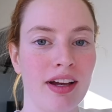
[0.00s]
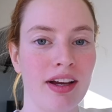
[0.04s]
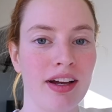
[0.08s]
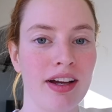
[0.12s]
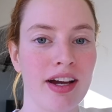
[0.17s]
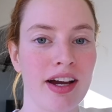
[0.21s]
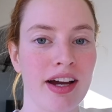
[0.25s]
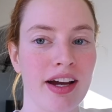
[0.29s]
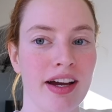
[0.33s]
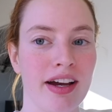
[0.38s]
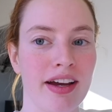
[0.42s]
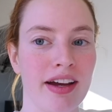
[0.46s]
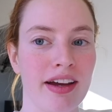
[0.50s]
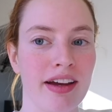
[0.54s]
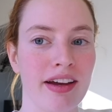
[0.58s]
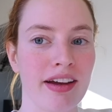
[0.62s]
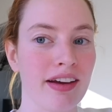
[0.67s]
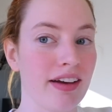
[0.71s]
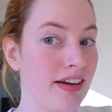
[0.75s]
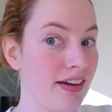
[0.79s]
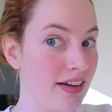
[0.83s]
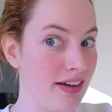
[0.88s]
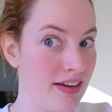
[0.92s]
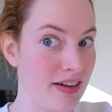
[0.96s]

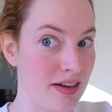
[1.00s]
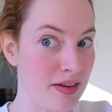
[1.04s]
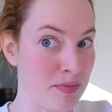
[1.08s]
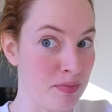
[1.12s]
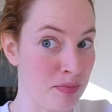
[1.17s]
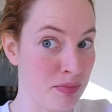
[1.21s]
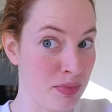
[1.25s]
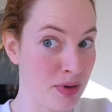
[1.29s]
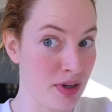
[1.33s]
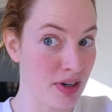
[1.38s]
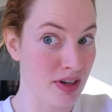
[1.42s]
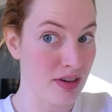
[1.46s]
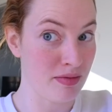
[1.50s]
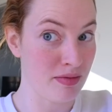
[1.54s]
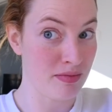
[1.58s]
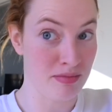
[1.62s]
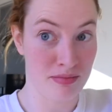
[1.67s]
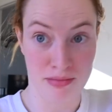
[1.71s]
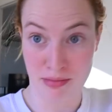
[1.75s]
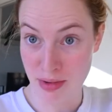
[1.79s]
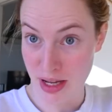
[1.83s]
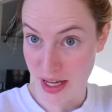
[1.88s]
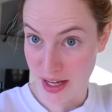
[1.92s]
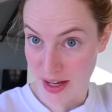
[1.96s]
I uh, put up
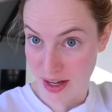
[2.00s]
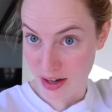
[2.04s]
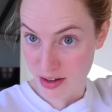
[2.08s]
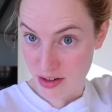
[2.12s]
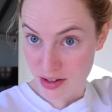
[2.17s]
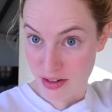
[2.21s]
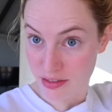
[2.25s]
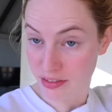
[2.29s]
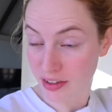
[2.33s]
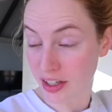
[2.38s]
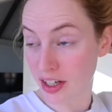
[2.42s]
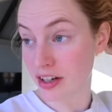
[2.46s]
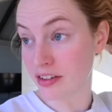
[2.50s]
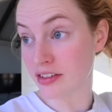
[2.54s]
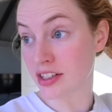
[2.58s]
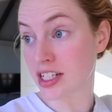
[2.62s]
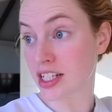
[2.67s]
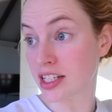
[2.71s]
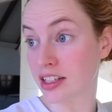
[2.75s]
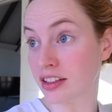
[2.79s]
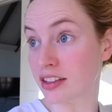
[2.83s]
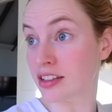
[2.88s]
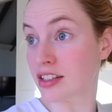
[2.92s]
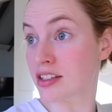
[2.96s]
my hair in a very
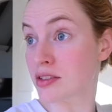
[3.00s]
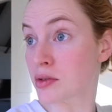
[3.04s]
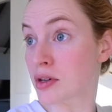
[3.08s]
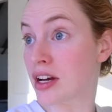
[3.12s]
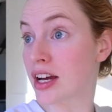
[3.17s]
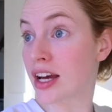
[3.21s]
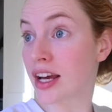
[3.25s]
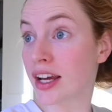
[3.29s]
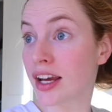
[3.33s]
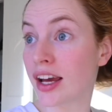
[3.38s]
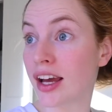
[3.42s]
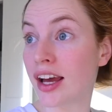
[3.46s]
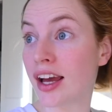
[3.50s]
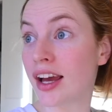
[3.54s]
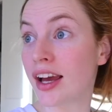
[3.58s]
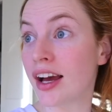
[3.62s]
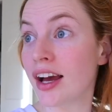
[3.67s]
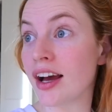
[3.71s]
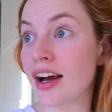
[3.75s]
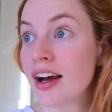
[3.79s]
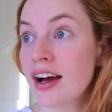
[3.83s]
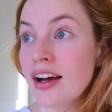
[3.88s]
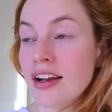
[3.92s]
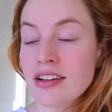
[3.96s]
ridiculous way
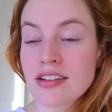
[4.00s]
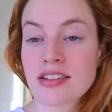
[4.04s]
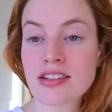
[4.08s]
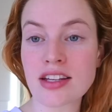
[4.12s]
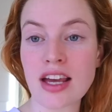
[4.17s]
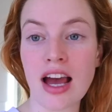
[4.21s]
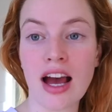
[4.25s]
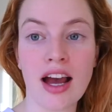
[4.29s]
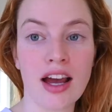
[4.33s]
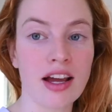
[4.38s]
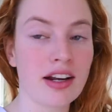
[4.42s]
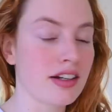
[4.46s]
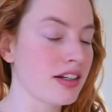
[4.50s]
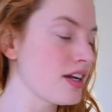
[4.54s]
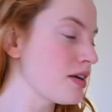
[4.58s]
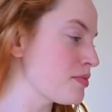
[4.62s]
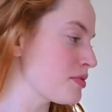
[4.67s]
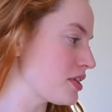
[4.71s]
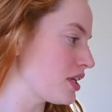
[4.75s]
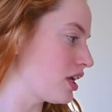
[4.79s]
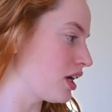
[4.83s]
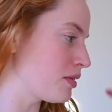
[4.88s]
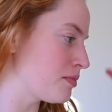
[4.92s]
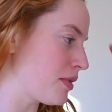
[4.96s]
and yeah, I ended up
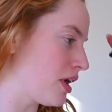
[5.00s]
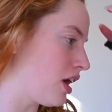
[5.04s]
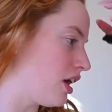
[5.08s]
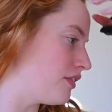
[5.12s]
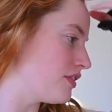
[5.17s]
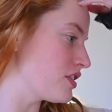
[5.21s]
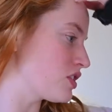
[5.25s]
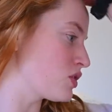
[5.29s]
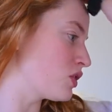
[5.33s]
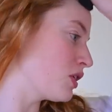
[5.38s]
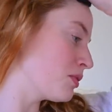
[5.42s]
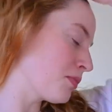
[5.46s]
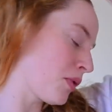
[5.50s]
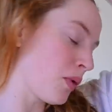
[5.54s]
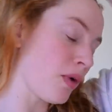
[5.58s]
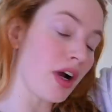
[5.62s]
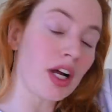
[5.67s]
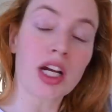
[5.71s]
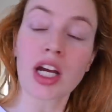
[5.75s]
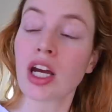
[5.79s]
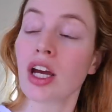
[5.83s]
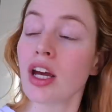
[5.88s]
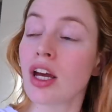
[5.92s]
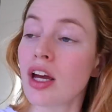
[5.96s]
sitting in my office doing more
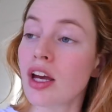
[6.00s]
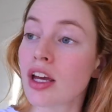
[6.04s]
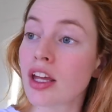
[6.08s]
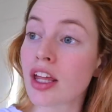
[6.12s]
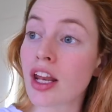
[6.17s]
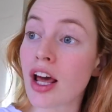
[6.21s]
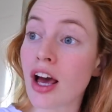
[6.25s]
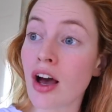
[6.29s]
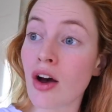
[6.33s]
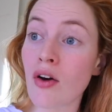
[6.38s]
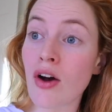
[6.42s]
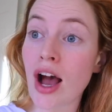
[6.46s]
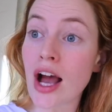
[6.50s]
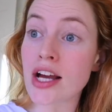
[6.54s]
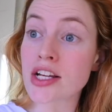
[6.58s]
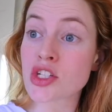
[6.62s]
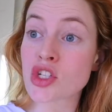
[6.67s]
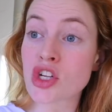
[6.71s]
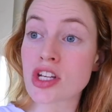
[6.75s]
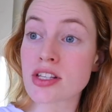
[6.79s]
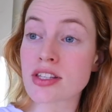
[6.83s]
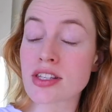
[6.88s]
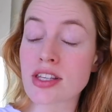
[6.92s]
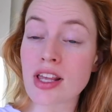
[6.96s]
work. You know, I
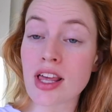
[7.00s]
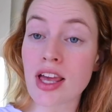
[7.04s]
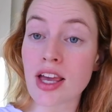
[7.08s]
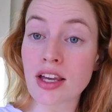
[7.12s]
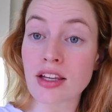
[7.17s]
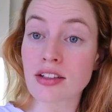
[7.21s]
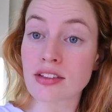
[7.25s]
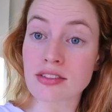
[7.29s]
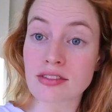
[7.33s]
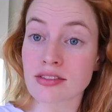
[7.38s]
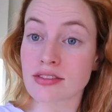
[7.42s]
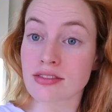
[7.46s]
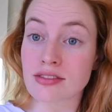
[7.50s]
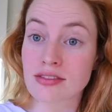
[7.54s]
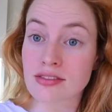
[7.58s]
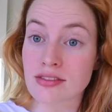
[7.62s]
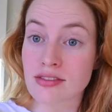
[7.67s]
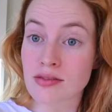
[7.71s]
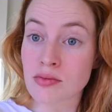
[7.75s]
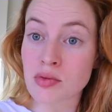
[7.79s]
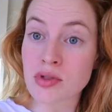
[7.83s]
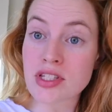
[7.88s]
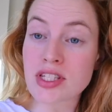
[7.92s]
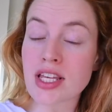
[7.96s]
just like
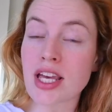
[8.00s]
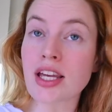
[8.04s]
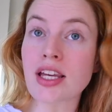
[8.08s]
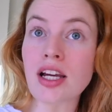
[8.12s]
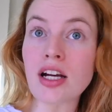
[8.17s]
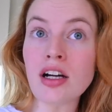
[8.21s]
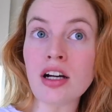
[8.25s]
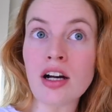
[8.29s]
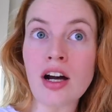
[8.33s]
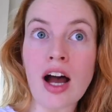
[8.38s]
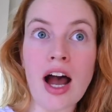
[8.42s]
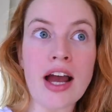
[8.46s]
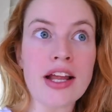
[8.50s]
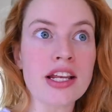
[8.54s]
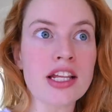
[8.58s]
was like, oh, I